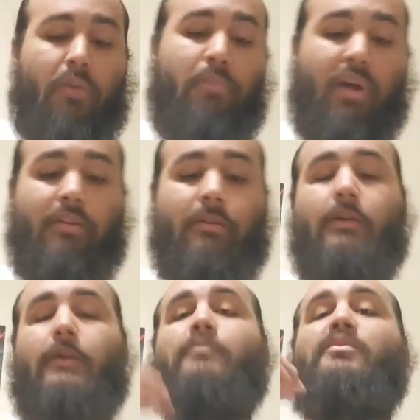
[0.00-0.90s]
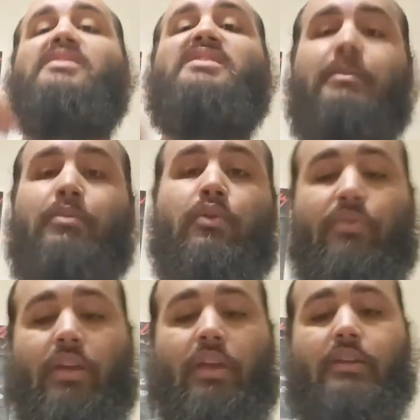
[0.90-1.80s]
But the typical
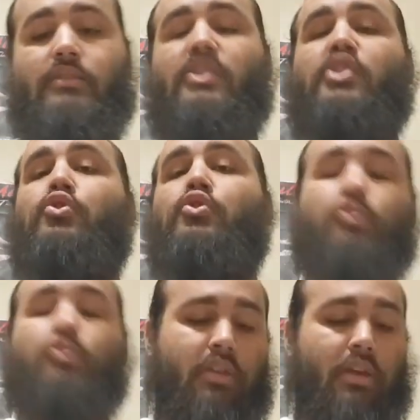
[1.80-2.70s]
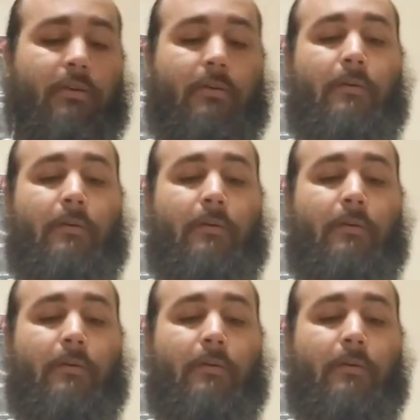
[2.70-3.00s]
thing is, the usual thing,